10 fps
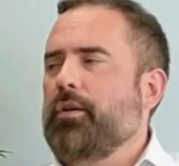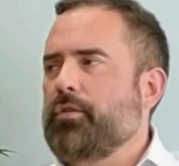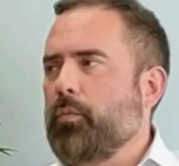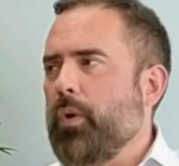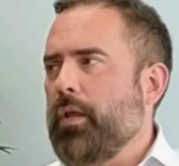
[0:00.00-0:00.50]

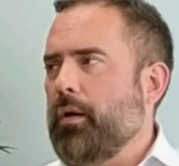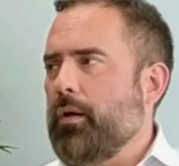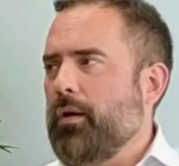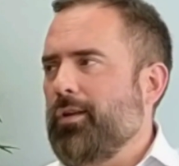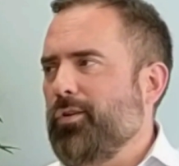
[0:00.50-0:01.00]
as to
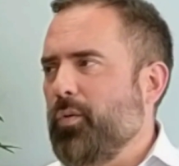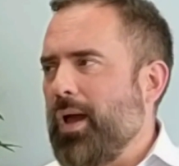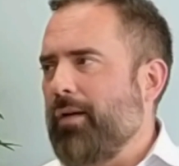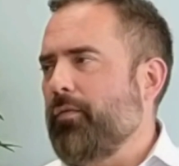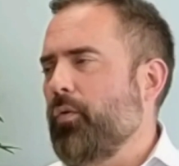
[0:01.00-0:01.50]
whether you
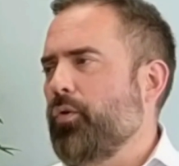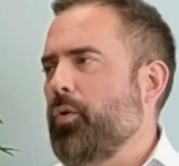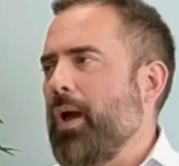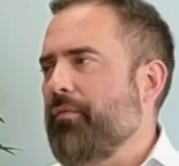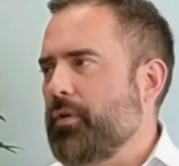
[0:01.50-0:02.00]
have or
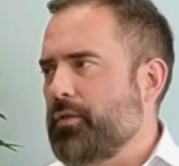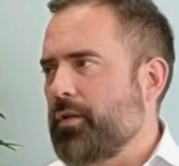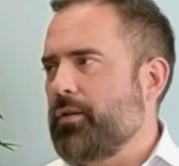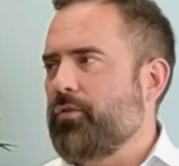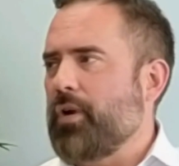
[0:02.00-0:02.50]
you haven't,
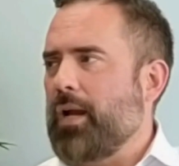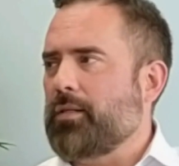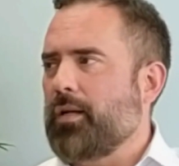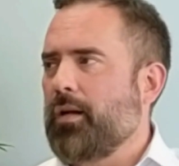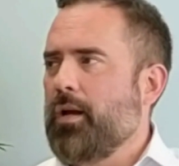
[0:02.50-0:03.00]
as a
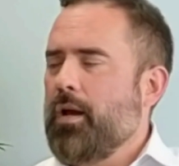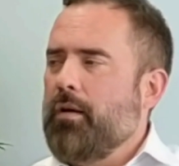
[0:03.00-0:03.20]
contractor,